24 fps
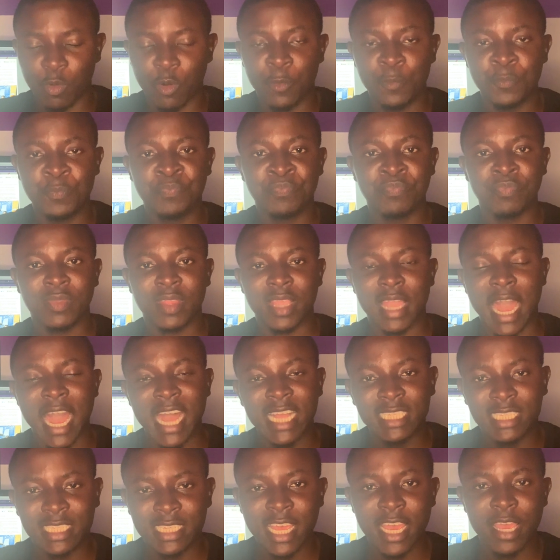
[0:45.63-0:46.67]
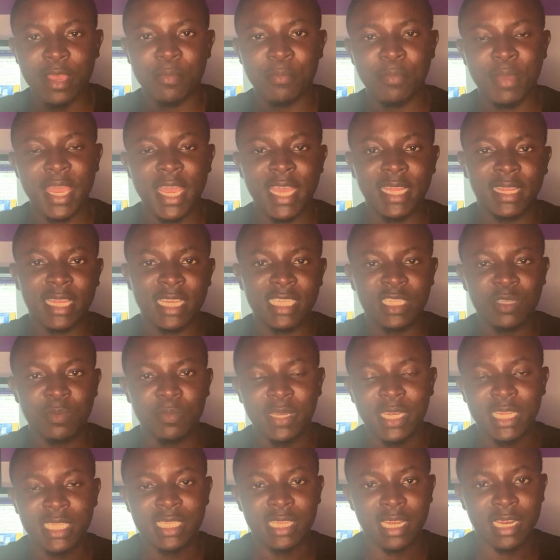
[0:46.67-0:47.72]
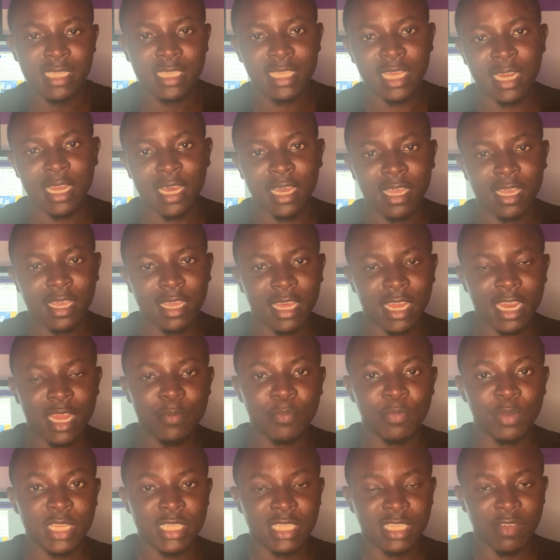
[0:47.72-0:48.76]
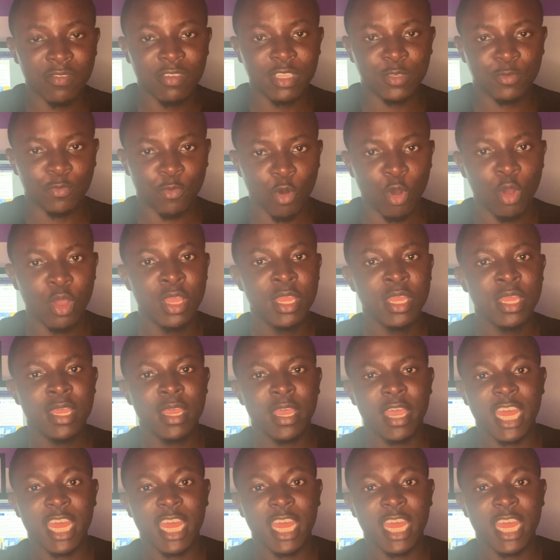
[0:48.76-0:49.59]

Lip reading: mu anche be 30 minutes later na Ghana police service for